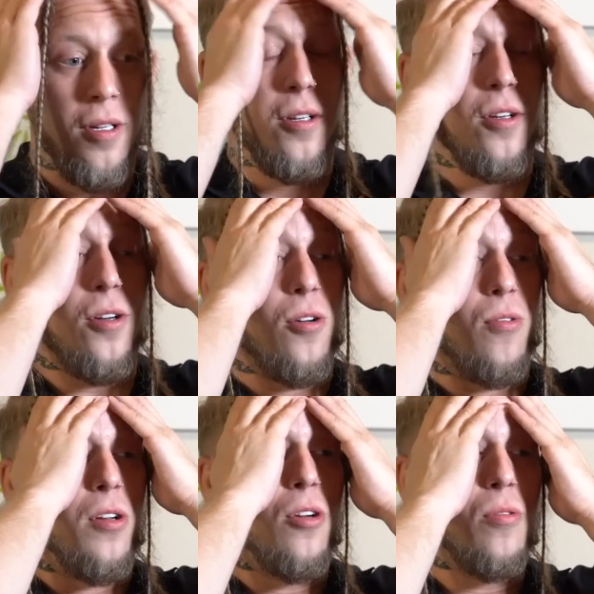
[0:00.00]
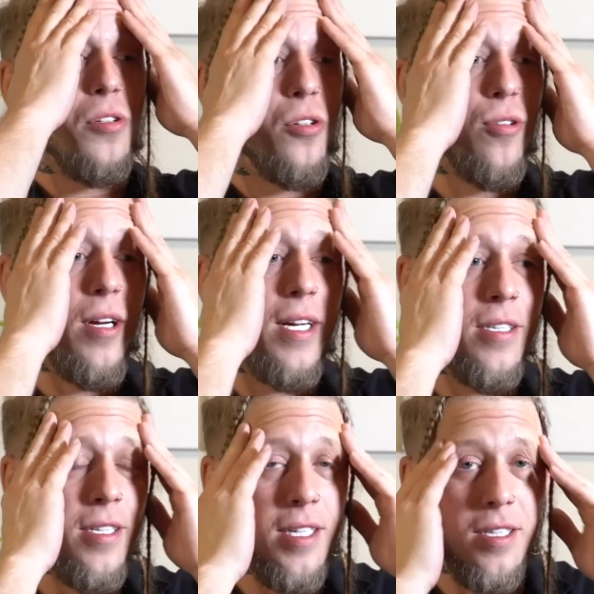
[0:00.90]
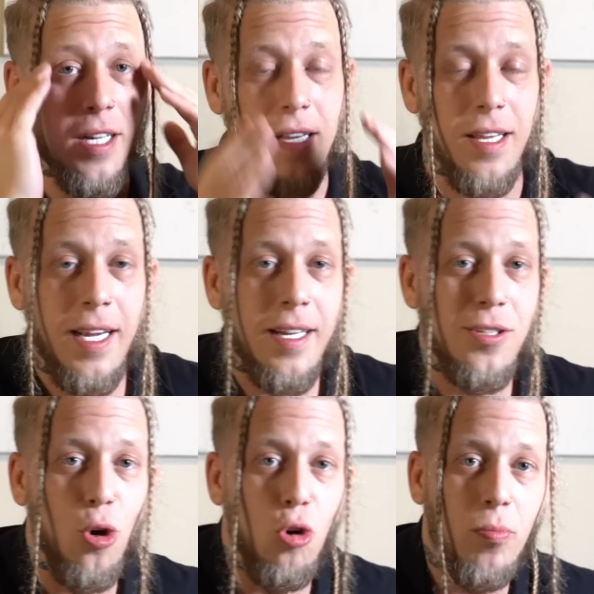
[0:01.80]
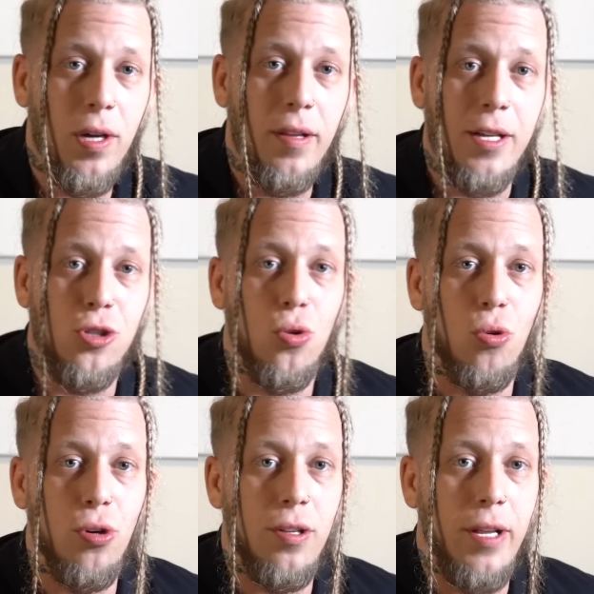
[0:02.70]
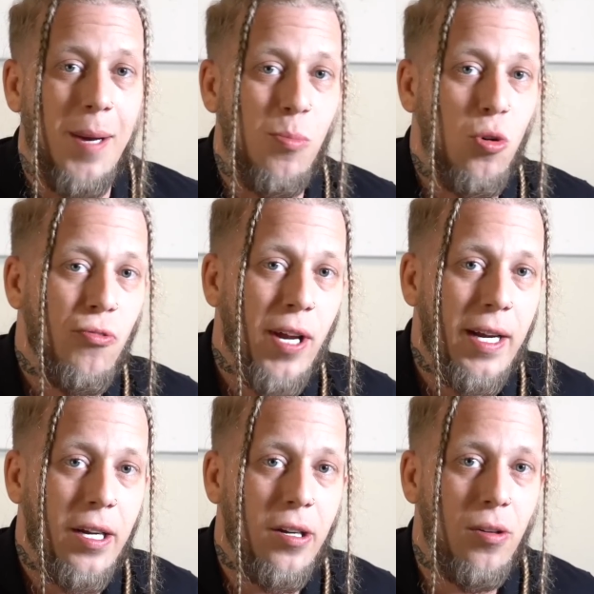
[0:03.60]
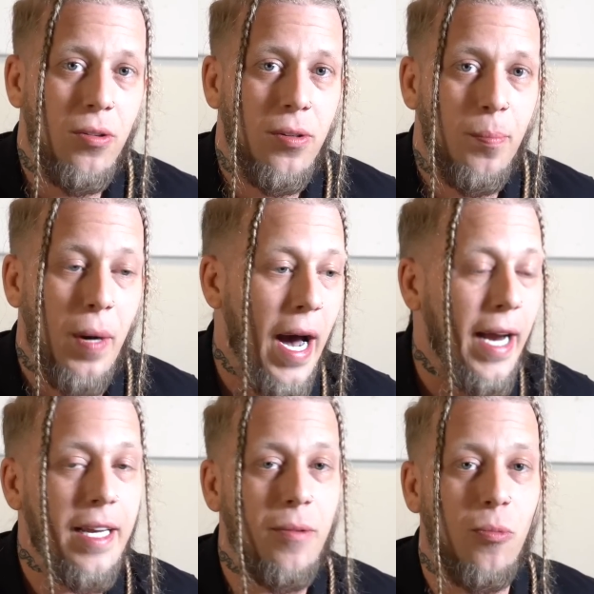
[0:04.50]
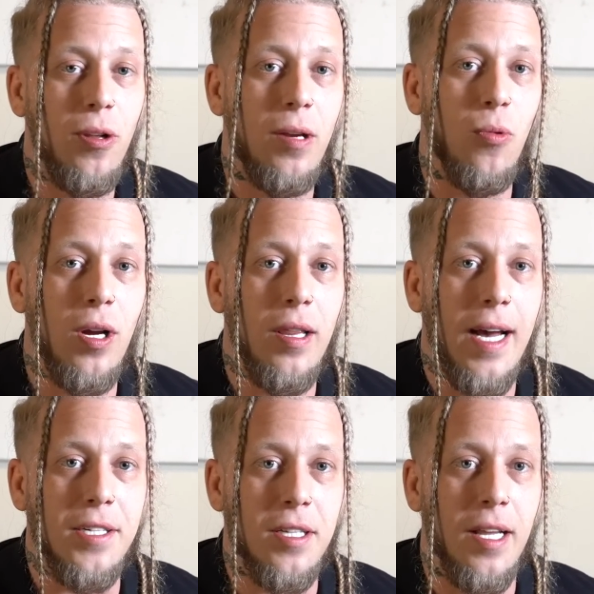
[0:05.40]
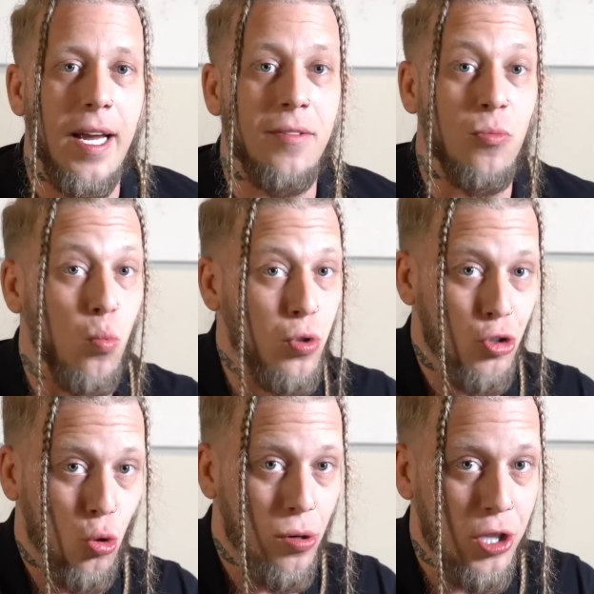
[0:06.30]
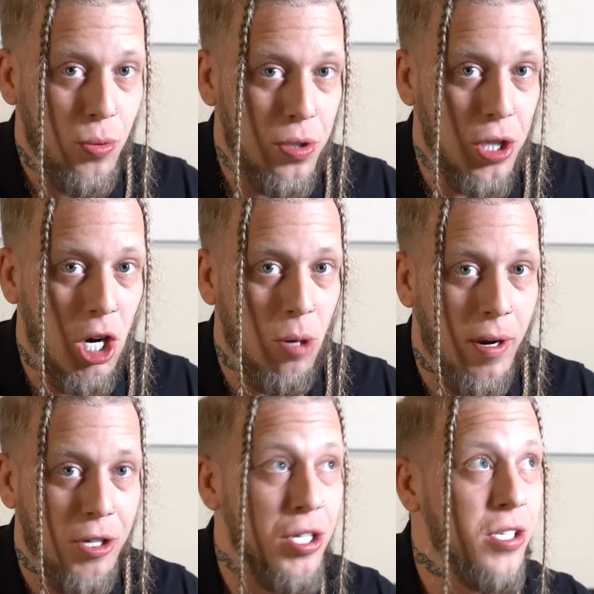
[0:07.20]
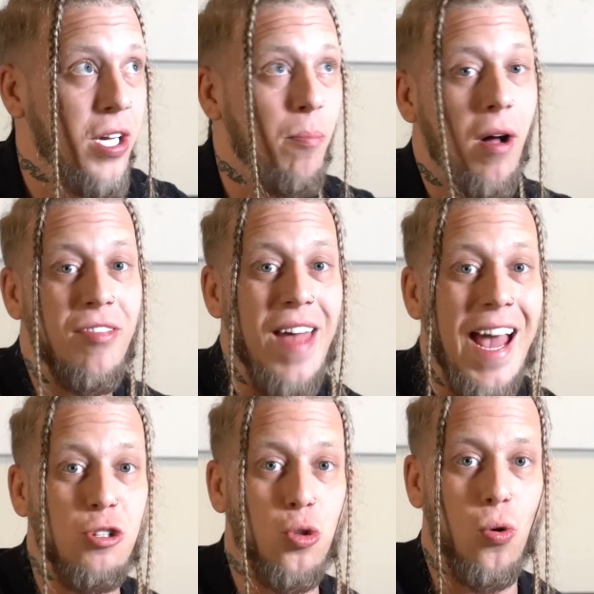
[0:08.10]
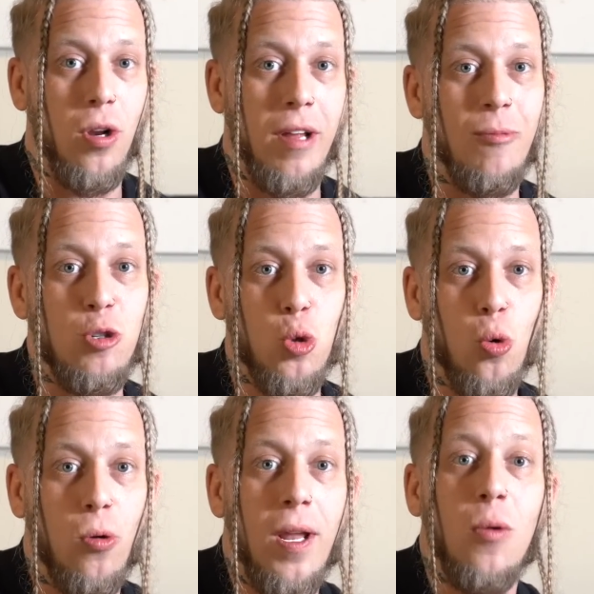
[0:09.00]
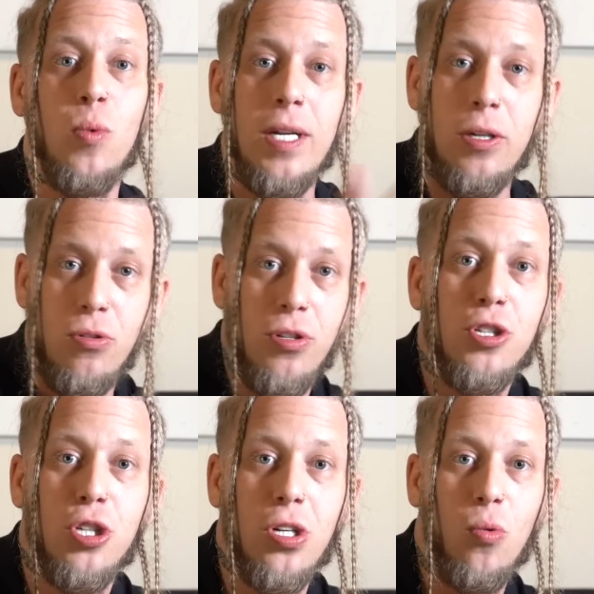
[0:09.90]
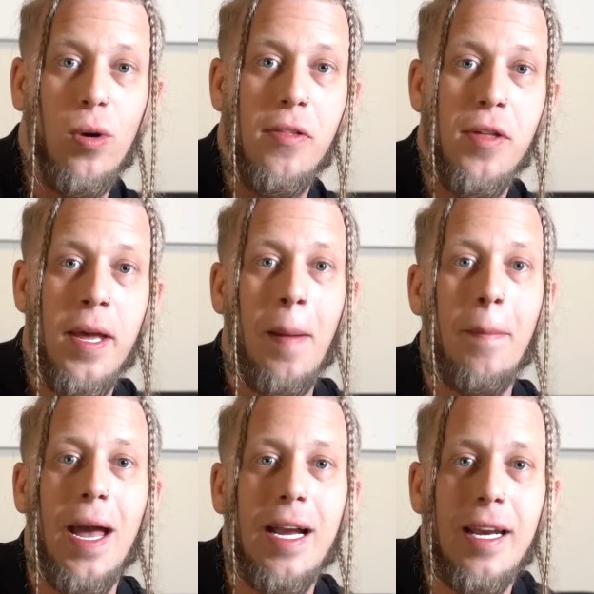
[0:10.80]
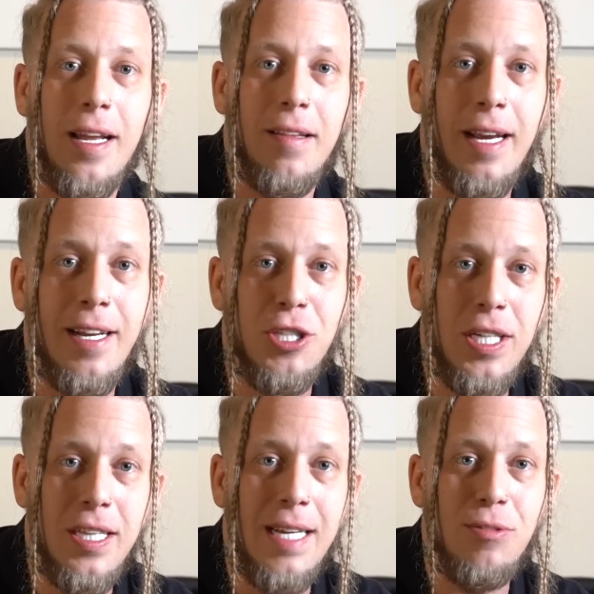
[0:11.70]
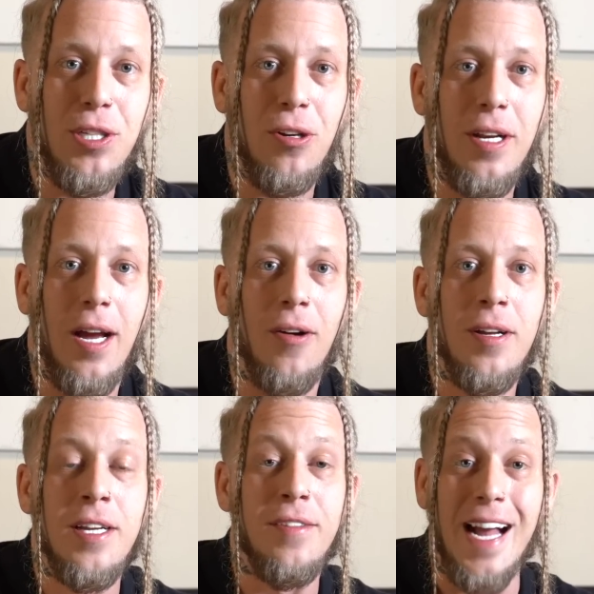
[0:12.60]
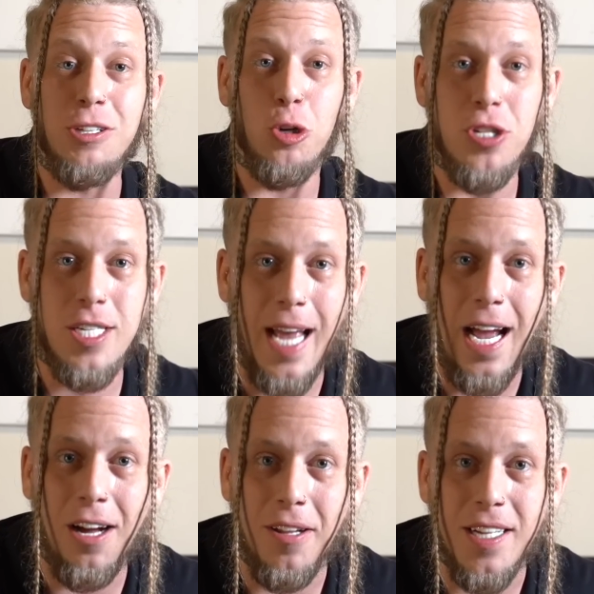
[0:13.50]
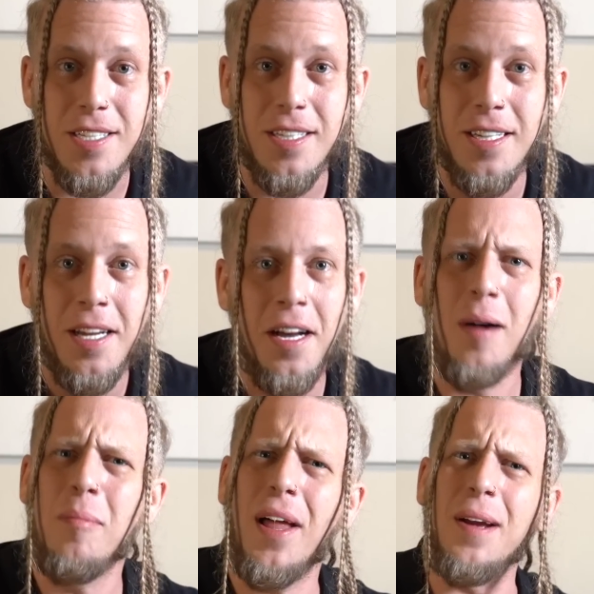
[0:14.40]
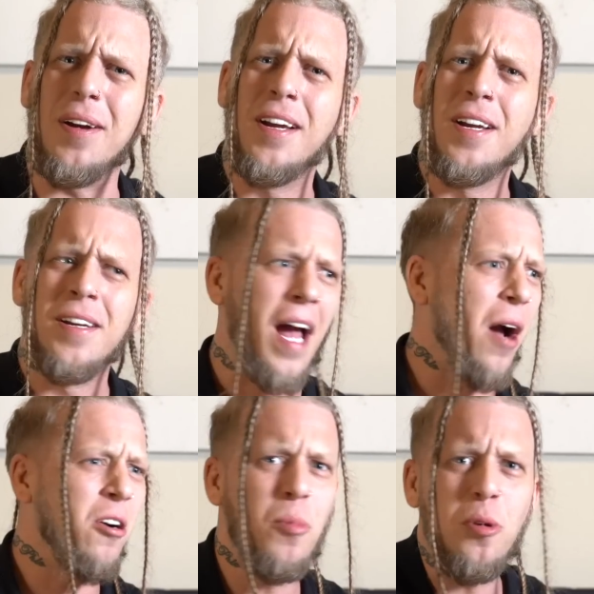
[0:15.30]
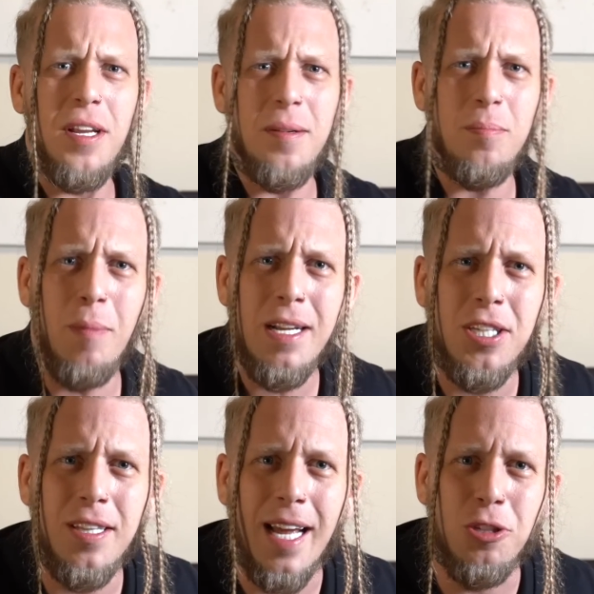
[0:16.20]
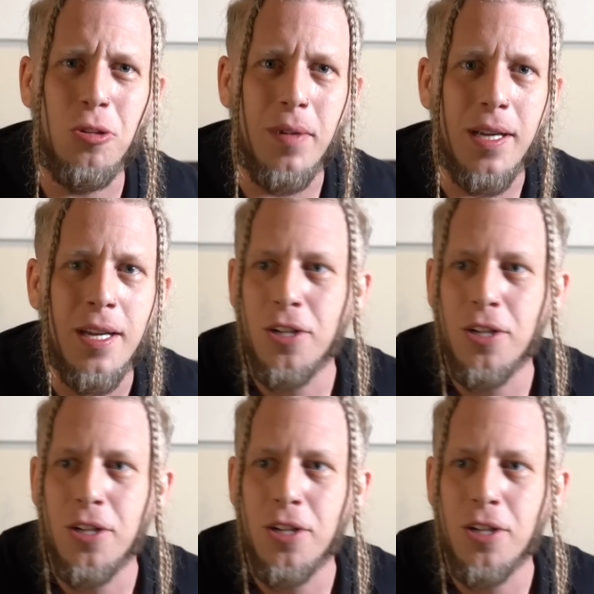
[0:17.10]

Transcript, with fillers: Yo, you know what's crazy? It's like Leia told me that Jordan like moved out here, but I didn't really realize it. Like the Jordan she was talking about. She's talking about that Jordan, like the Jordan that we used to chill with back in Atlanta. She lives here now. That's her stylist. I'm like, how come you didn't mention that to me?